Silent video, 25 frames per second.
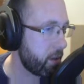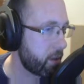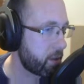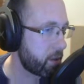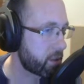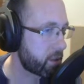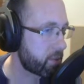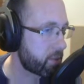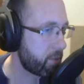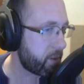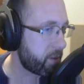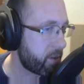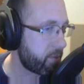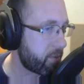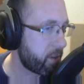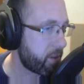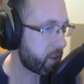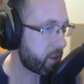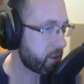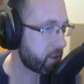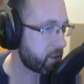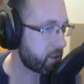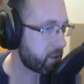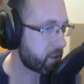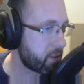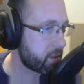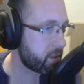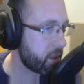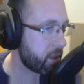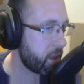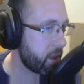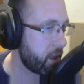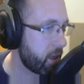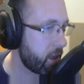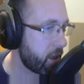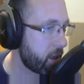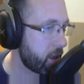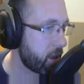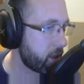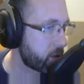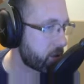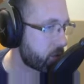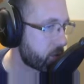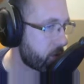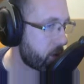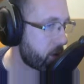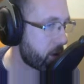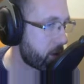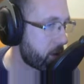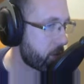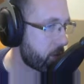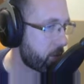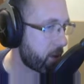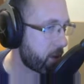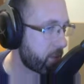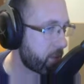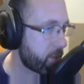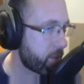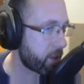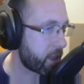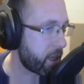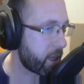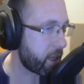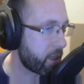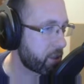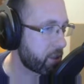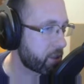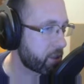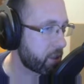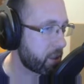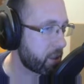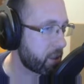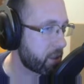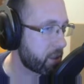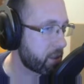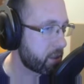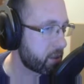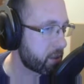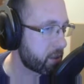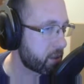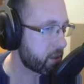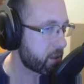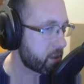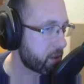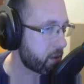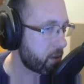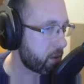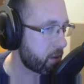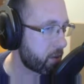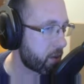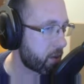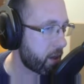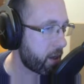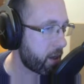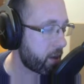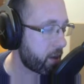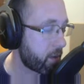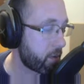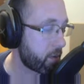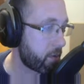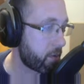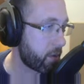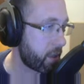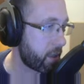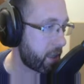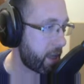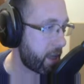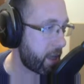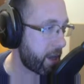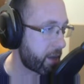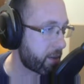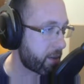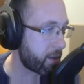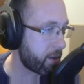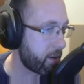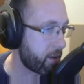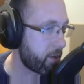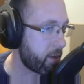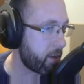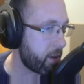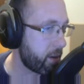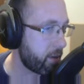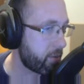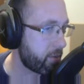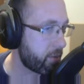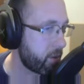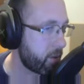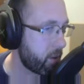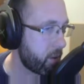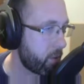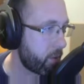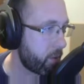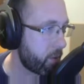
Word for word: This, my friends, is what replication is, okay? Or the lack thereof.